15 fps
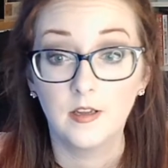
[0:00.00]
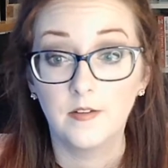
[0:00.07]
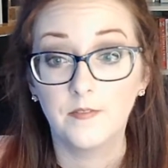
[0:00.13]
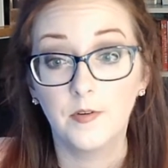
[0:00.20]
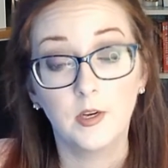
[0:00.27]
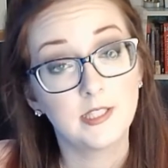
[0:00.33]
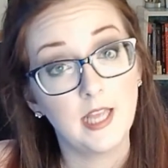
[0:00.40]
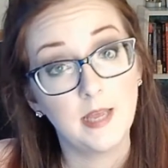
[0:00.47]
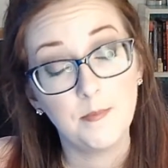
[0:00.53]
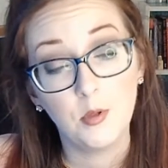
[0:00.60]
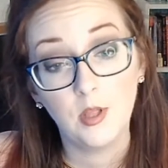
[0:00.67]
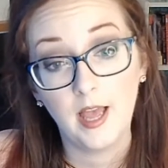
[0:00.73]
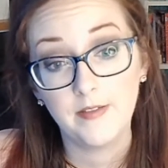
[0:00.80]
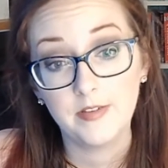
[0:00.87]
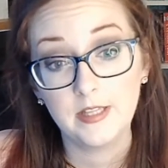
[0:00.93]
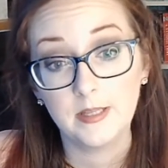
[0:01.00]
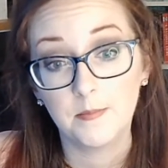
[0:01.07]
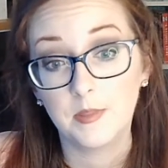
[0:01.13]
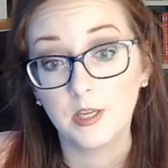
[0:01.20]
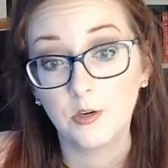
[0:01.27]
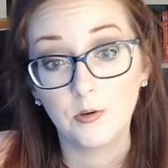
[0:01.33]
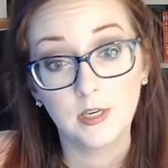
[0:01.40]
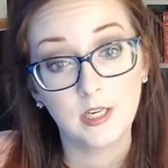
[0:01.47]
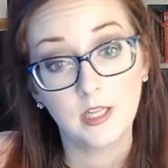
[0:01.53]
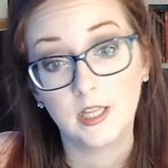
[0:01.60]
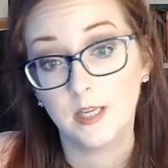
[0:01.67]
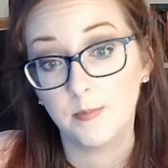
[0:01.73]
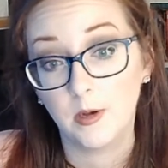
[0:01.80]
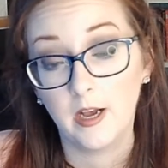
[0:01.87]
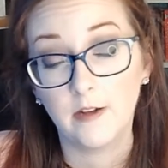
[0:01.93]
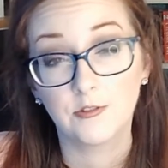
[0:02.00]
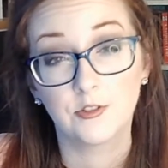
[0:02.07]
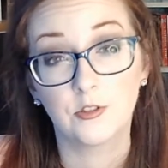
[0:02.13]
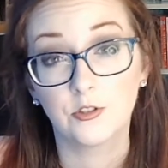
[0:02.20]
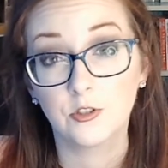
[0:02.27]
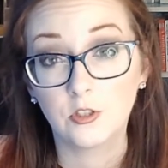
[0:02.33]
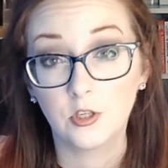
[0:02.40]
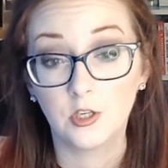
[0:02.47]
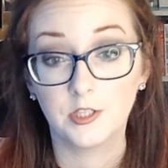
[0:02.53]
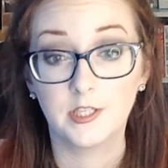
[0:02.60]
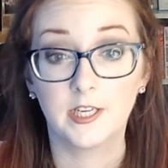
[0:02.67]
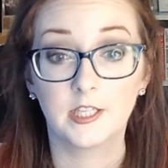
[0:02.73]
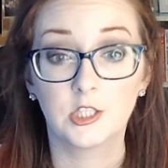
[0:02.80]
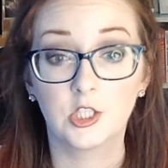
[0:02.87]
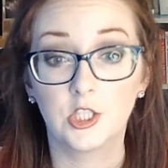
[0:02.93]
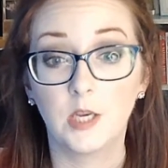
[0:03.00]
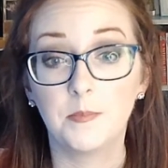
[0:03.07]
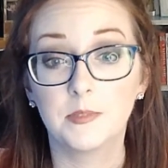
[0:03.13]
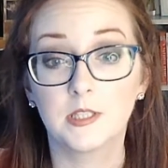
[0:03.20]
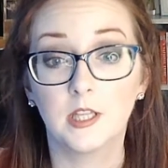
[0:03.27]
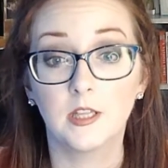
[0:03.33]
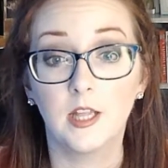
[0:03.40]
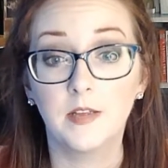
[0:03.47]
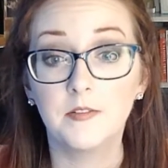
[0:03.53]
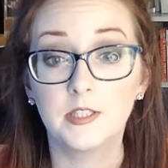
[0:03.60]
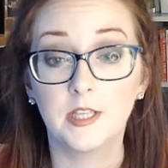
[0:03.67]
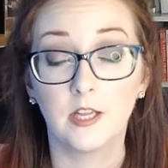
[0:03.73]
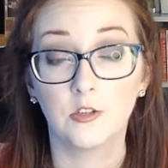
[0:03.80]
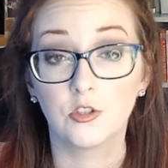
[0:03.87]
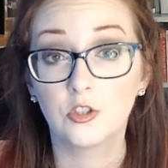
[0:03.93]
For example, having them think critically about how social context shapes the lifestyle